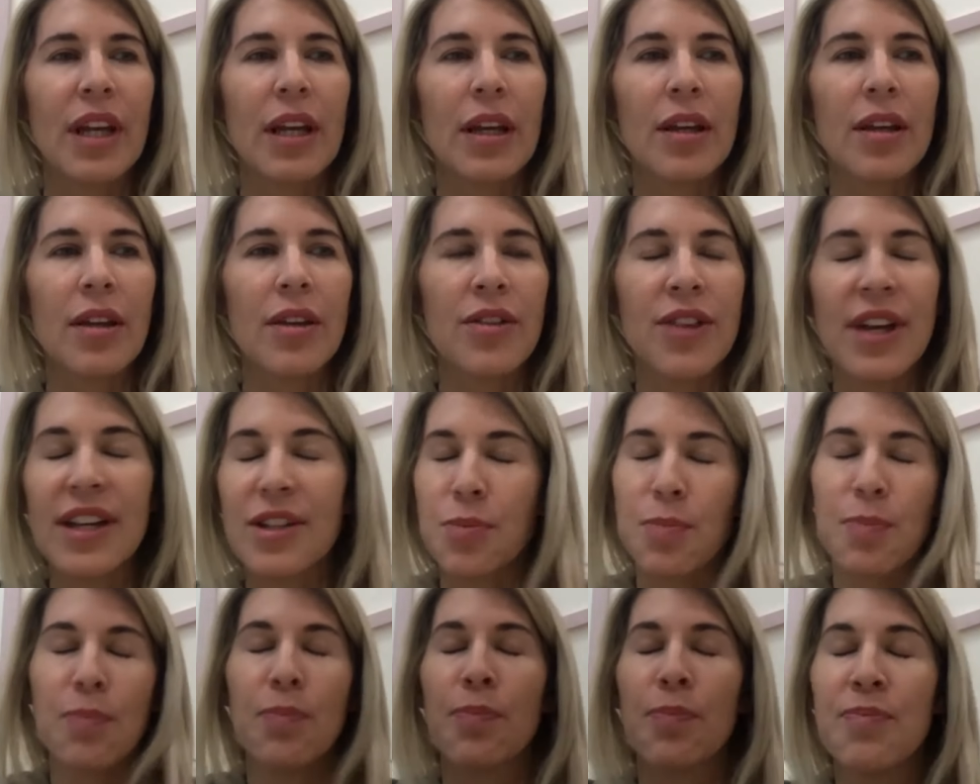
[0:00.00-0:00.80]

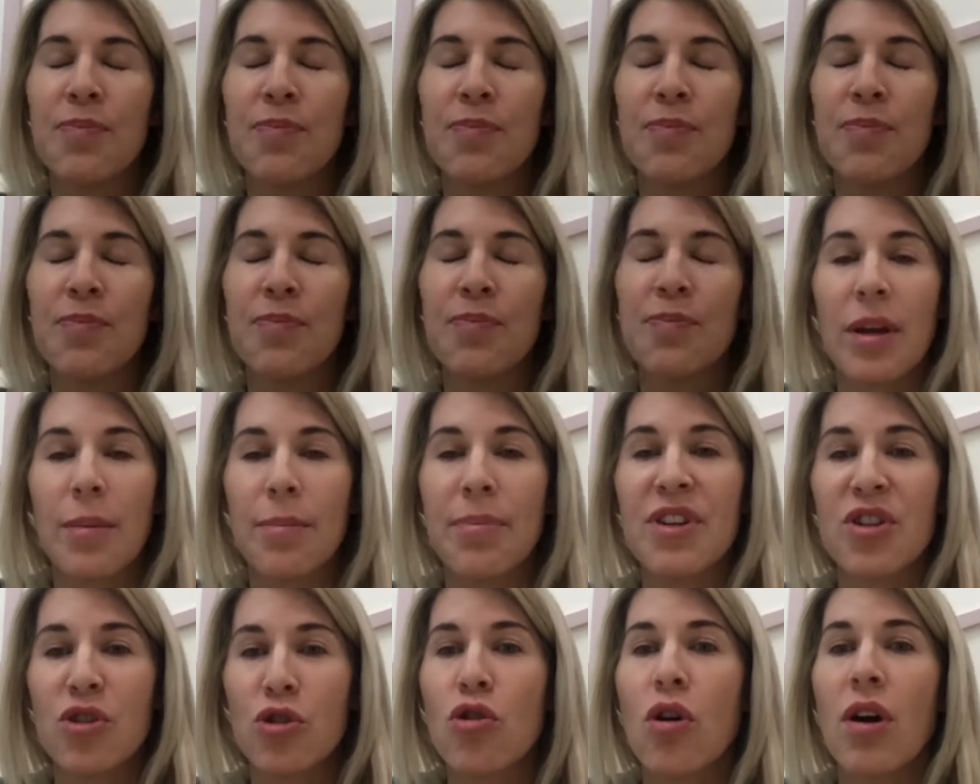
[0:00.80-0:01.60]
that's what I've been
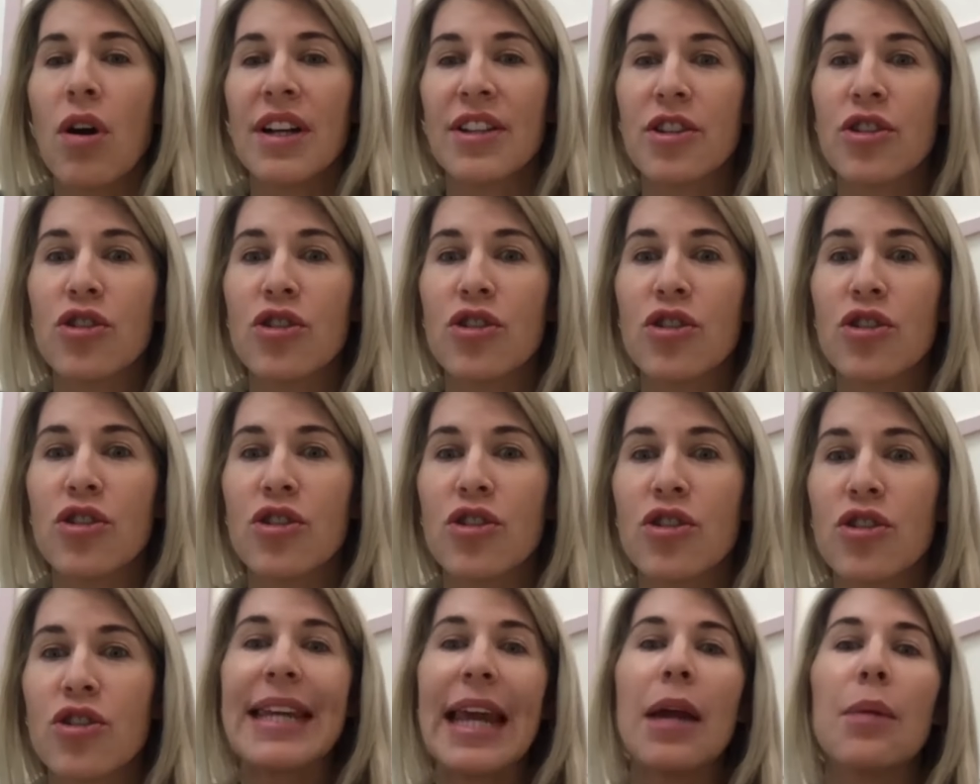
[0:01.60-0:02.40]
trying to do, is
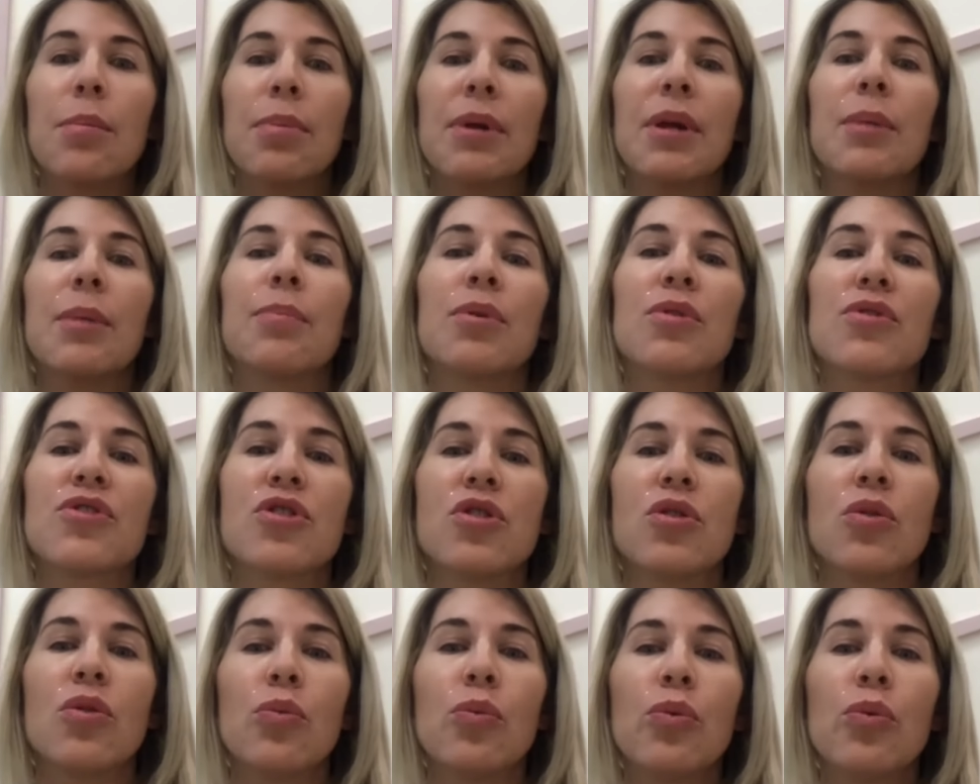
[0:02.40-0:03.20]
get people
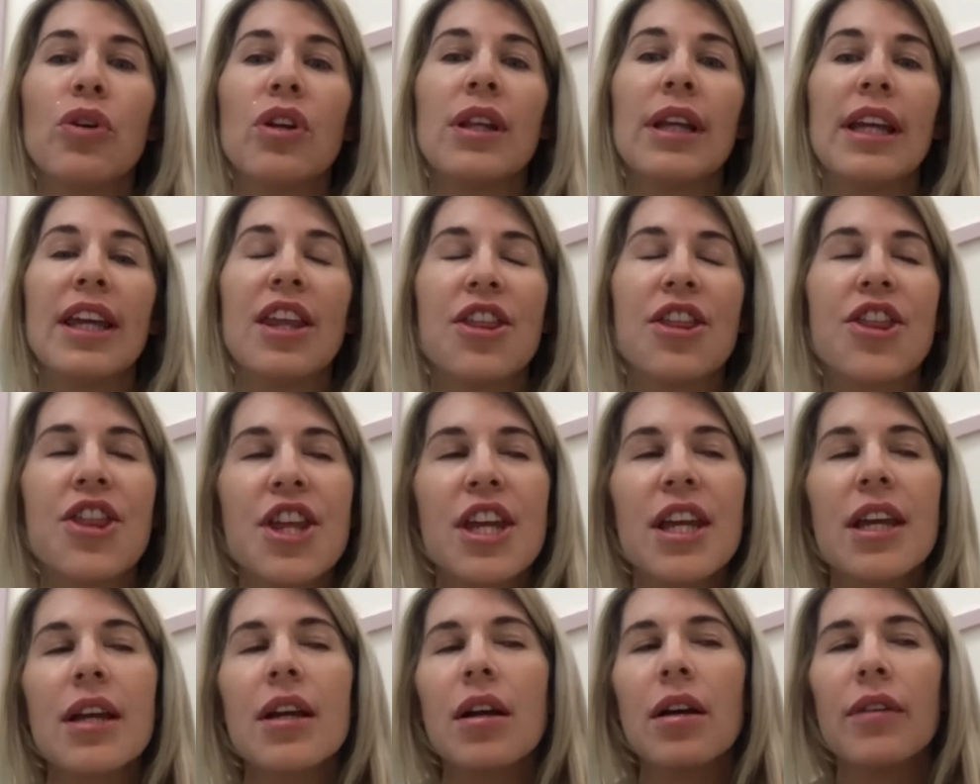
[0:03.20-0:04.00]
to really
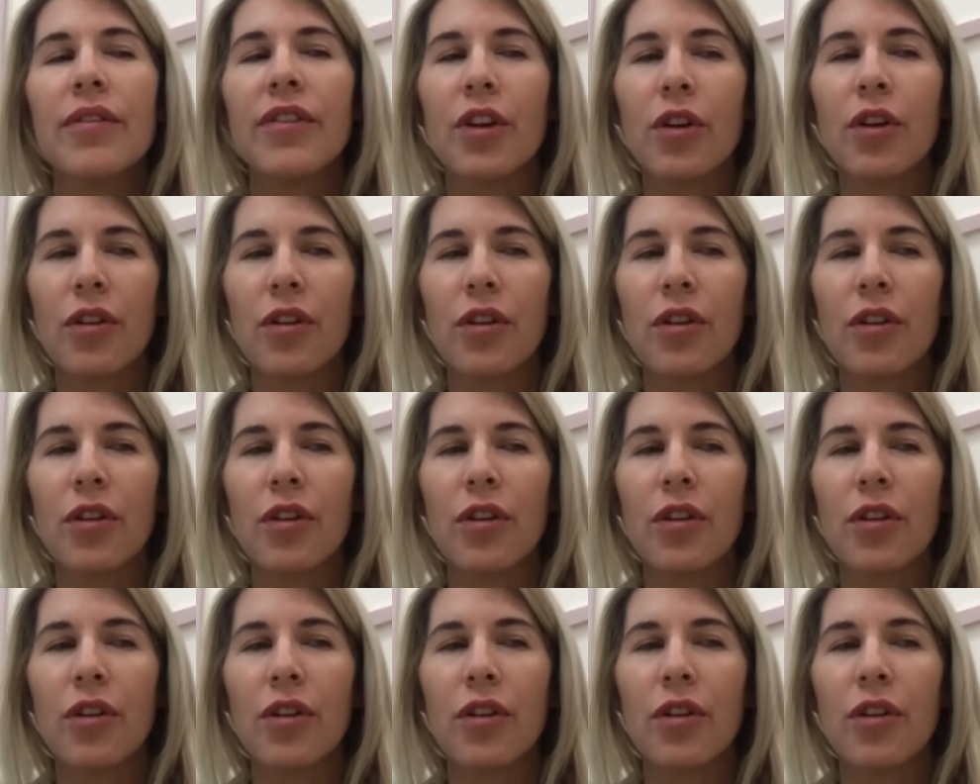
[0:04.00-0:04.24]
think of your